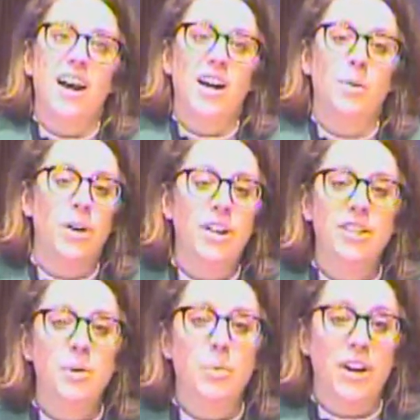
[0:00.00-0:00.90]
And where do
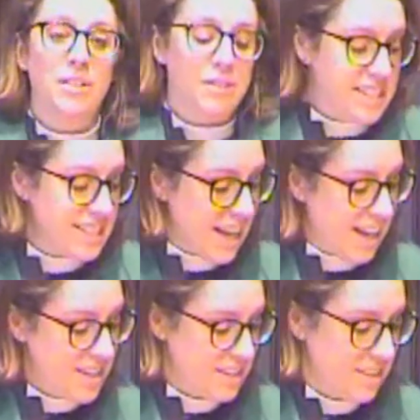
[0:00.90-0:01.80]
you want to
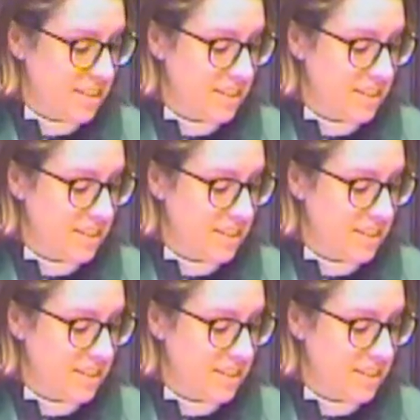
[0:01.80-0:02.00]
reset?